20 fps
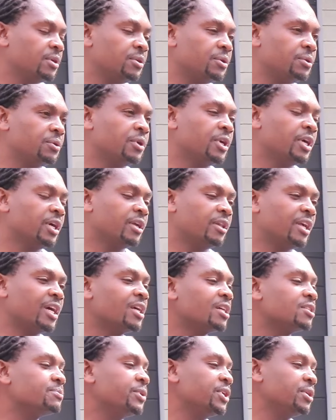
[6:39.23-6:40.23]
you know, and
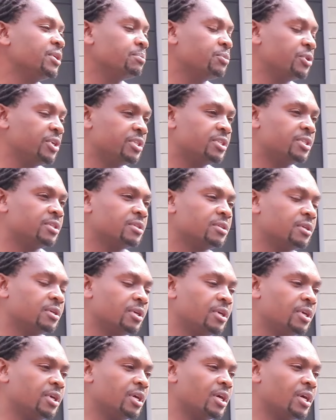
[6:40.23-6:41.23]
that has been breached
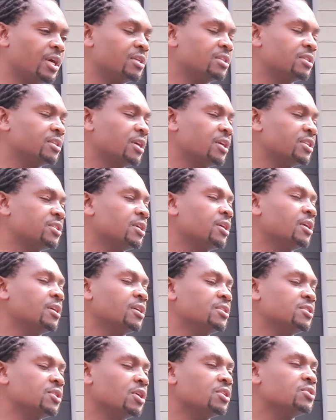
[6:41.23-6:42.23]

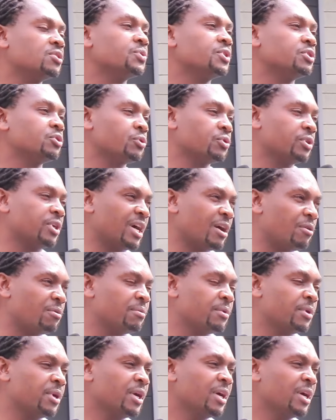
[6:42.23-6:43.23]
as we talk now.